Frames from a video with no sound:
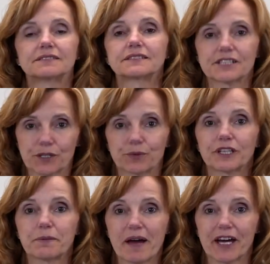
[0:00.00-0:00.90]
Does it
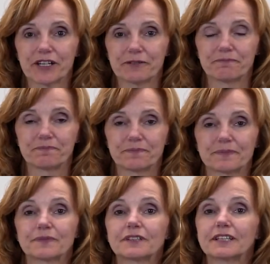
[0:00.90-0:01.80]
really matter?
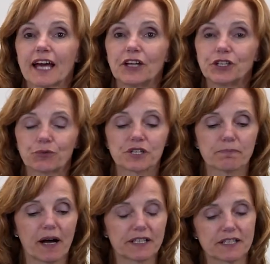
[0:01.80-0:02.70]
Can you
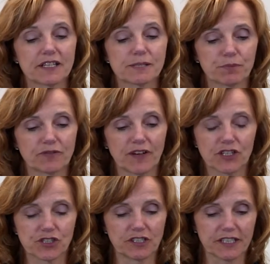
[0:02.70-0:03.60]
respond to this
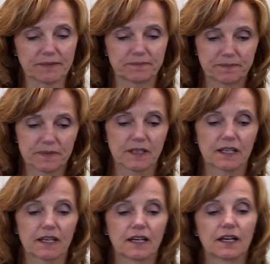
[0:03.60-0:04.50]
professionally?
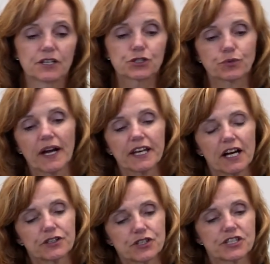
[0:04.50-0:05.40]
Try to
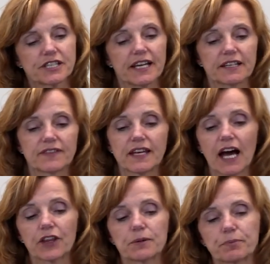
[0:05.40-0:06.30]
understand the
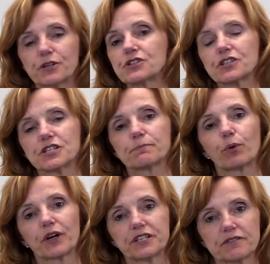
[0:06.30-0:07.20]
other person's
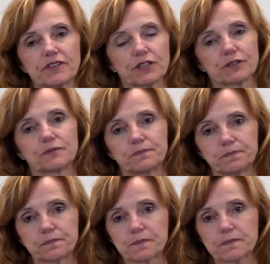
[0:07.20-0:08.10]
point of view.
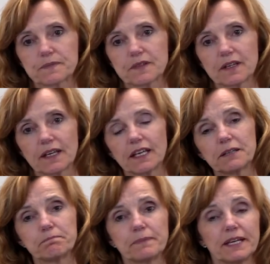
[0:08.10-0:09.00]

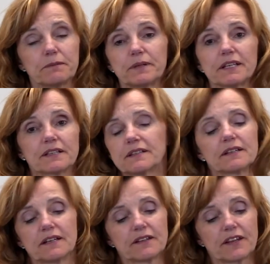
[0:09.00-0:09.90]
It may be
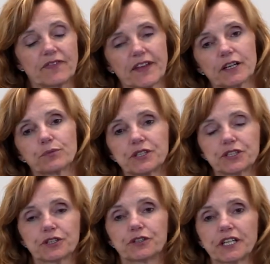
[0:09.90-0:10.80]
that they're
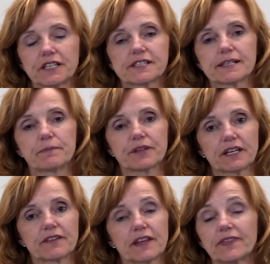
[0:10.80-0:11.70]
returning
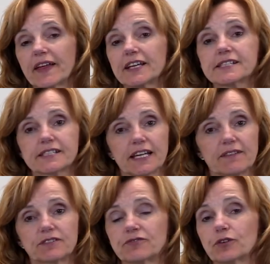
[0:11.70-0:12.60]
something that they
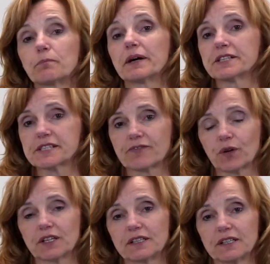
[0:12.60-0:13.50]
saved for months
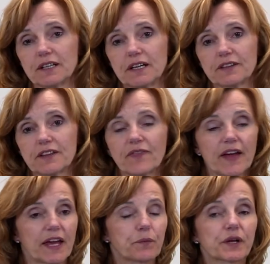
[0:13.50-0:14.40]
for, that
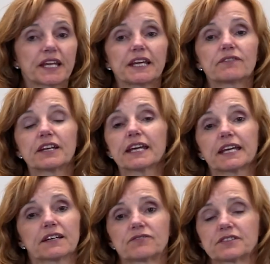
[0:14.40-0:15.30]
they were given a
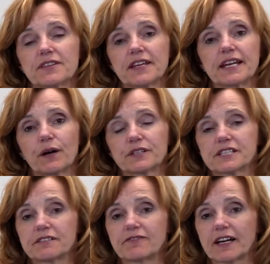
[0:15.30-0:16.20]
gift that now
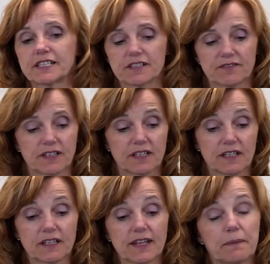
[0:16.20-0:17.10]
it's defective,
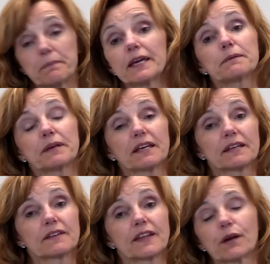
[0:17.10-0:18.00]
that
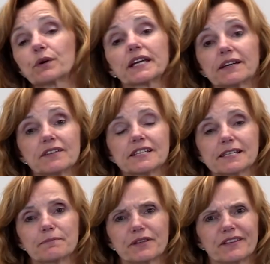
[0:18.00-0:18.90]
maybe they were given
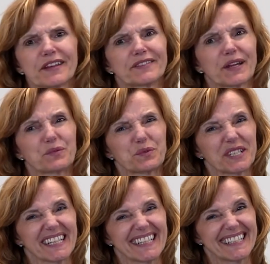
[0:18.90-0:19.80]
something that they
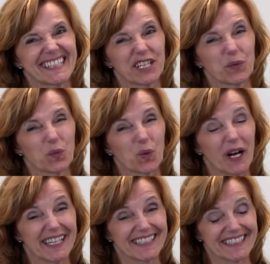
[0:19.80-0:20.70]
really didn't
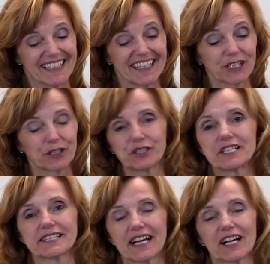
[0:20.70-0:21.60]
want and
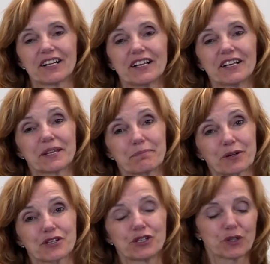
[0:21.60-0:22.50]
couldn't tell the
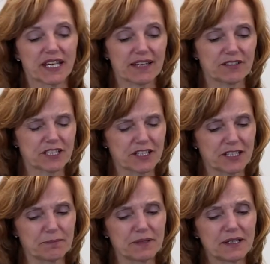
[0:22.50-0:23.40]
person who gave it to
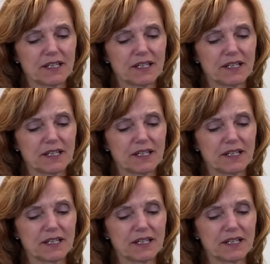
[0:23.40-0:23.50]
them.